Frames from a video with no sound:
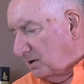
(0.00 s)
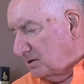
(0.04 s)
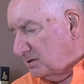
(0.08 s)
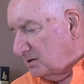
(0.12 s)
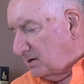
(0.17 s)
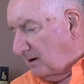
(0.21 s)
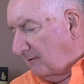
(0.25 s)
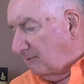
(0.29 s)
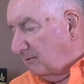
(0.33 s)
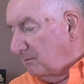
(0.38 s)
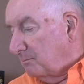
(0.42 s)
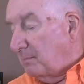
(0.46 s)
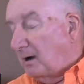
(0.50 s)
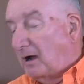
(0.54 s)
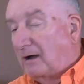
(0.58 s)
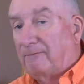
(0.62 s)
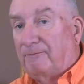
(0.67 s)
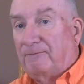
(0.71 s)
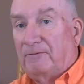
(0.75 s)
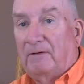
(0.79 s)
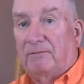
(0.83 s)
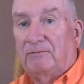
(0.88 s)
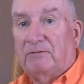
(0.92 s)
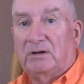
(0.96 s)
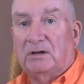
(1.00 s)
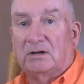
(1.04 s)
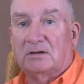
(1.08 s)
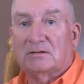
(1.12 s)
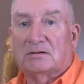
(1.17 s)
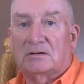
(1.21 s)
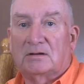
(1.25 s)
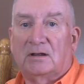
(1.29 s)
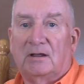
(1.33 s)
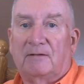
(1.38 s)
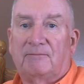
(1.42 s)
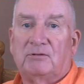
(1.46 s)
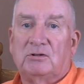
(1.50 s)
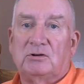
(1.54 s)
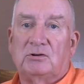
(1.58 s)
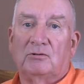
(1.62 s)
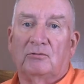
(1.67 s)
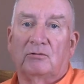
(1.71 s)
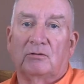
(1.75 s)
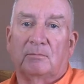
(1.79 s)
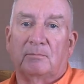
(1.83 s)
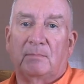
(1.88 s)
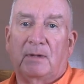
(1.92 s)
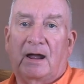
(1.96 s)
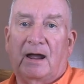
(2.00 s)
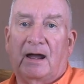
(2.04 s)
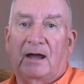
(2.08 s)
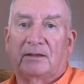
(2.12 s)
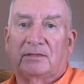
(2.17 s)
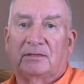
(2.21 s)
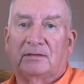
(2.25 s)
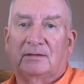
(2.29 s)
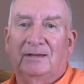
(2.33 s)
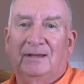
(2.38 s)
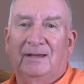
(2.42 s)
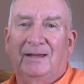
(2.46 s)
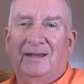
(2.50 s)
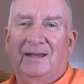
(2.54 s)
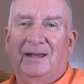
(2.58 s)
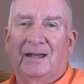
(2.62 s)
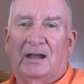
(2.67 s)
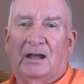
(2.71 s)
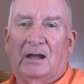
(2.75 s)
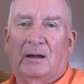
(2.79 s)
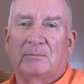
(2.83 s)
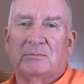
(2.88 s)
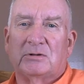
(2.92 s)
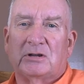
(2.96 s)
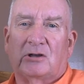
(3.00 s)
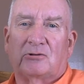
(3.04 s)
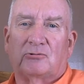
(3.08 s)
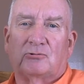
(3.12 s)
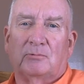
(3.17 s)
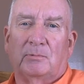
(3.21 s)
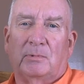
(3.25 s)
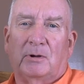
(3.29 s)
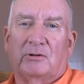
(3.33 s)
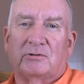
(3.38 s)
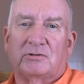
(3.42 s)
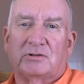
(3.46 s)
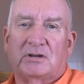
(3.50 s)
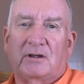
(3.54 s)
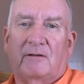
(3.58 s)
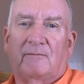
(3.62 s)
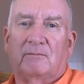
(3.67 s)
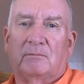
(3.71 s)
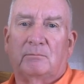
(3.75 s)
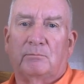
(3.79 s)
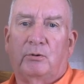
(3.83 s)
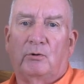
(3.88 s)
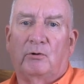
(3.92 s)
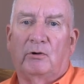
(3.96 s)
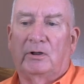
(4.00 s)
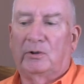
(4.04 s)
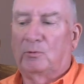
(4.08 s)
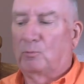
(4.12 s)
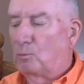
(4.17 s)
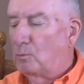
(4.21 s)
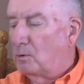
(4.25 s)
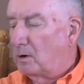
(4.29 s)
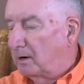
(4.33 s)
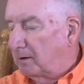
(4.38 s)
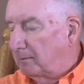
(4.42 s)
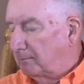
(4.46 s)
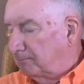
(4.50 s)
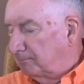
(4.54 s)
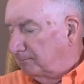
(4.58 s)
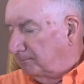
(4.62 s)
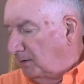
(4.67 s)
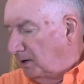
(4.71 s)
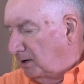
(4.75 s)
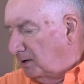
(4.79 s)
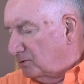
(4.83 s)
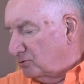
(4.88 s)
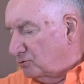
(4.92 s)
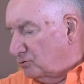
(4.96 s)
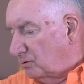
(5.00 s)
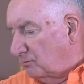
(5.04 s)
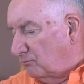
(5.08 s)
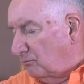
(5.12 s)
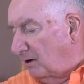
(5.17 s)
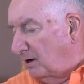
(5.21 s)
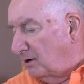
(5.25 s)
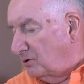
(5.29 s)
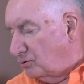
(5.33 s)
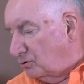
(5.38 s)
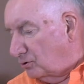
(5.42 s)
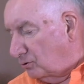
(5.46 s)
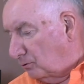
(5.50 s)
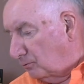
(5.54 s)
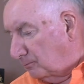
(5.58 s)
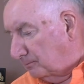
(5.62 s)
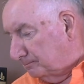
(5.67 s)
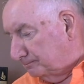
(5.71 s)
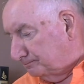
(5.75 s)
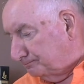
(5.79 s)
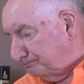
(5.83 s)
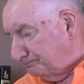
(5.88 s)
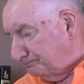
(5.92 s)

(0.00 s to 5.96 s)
seven by 50s, if you do the math, it comes out to about 7.1 is the ratio